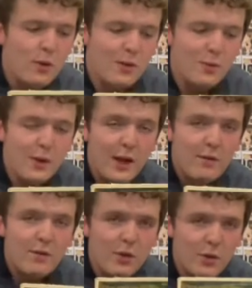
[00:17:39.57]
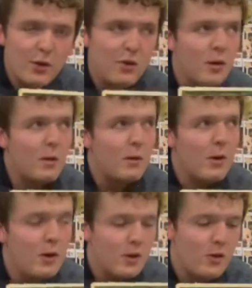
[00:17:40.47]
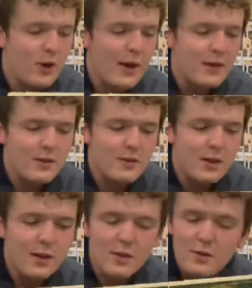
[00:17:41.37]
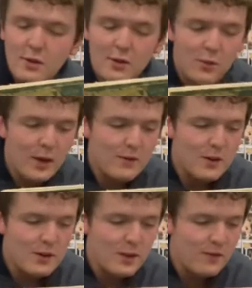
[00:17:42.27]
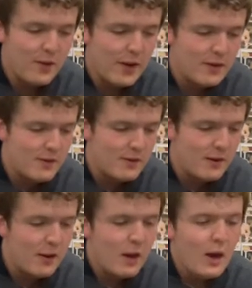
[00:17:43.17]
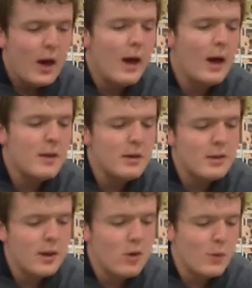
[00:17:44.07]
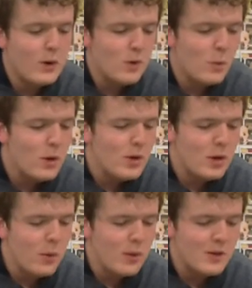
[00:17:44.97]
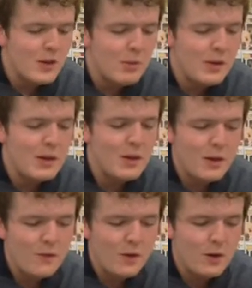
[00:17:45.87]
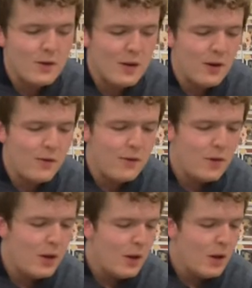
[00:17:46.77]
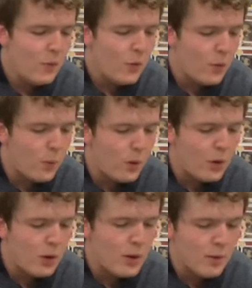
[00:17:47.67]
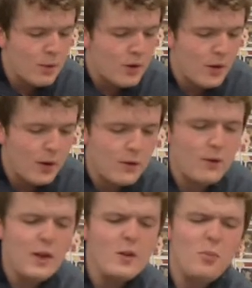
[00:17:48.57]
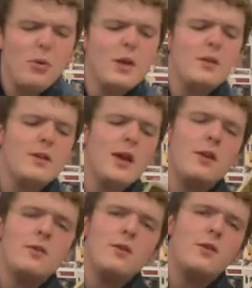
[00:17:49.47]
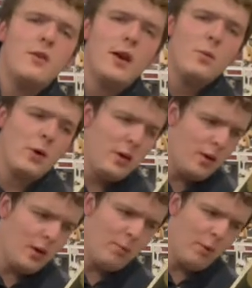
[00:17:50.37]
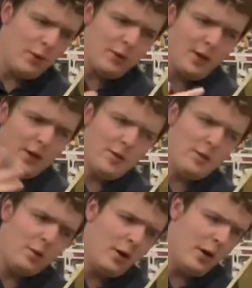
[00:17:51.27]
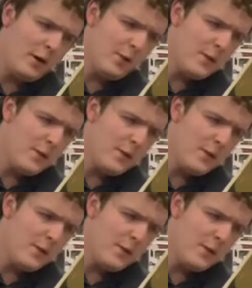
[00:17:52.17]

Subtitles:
This would have the original American track listing. It starts with I've Just Seen a Face. Then it's got Norwegian Wood, You Won't See Me, Think for Yourself, The Word, and Michelle. So that's pretty standard for side one on both sides of the pond.